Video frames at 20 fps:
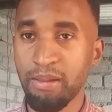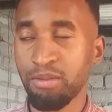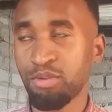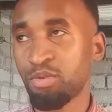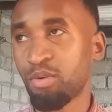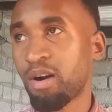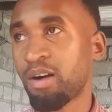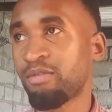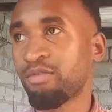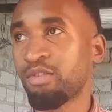
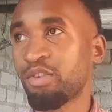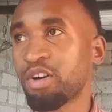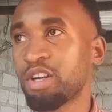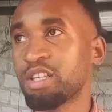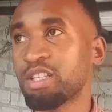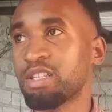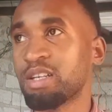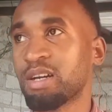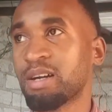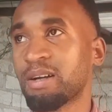to
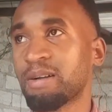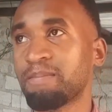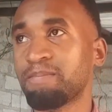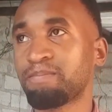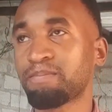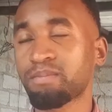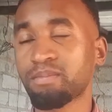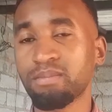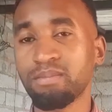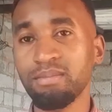avoid
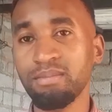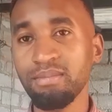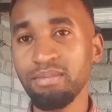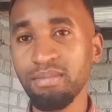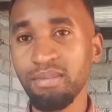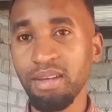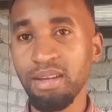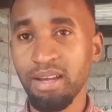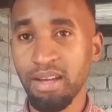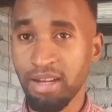
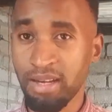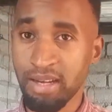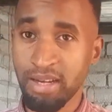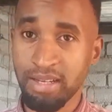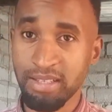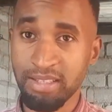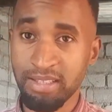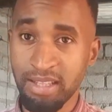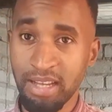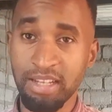
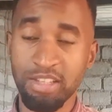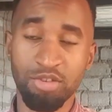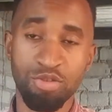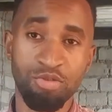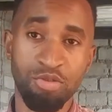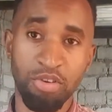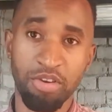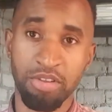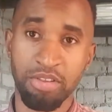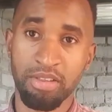stunt
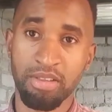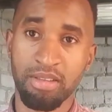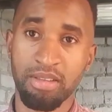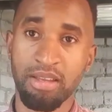growth.